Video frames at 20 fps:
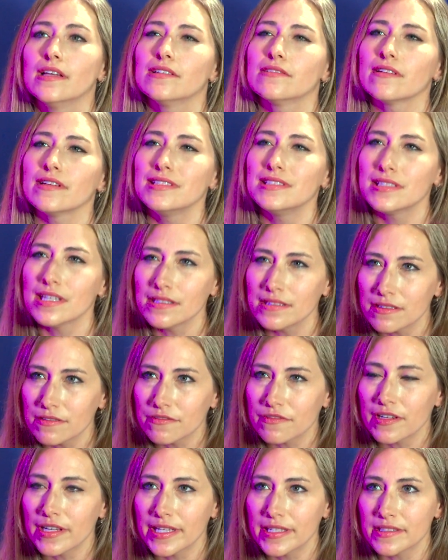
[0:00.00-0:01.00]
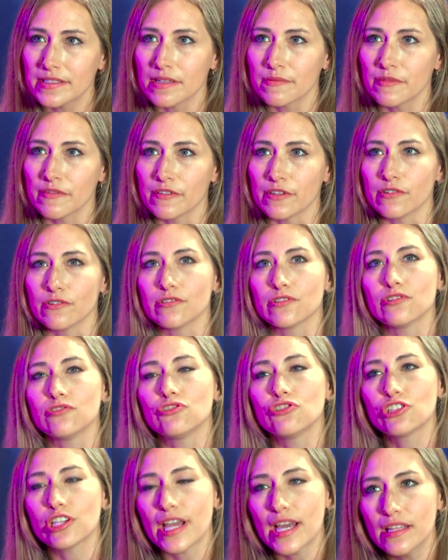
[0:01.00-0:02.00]
So identifying some of those
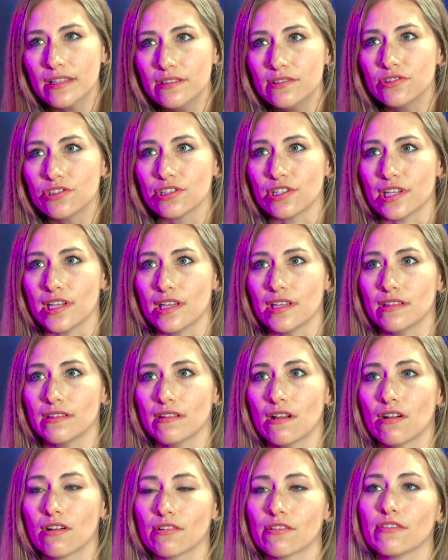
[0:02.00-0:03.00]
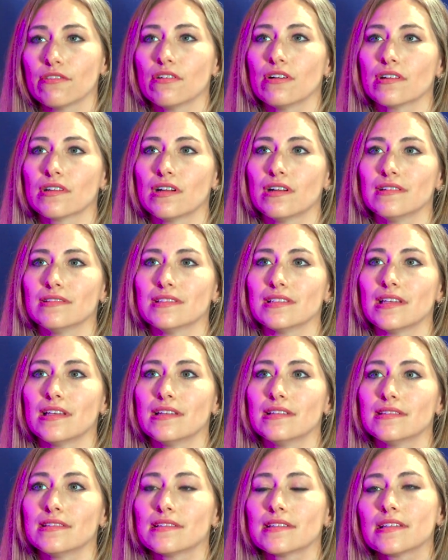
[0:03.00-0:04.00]
and challenging our thought
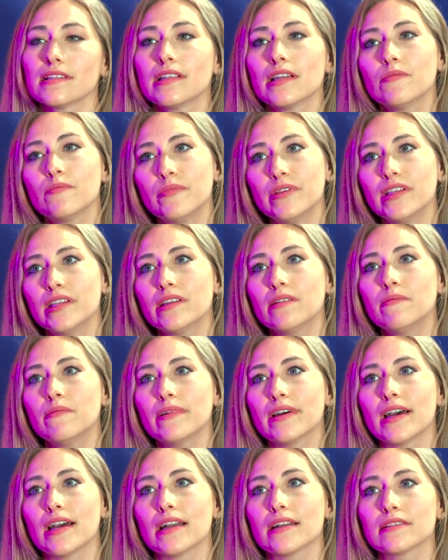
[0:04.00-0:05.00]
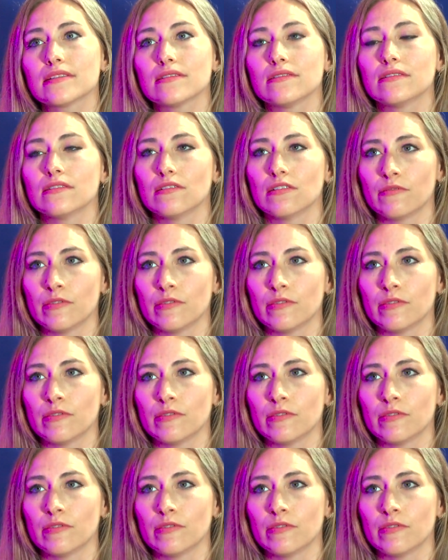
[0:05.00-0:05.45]
content can have big impact on the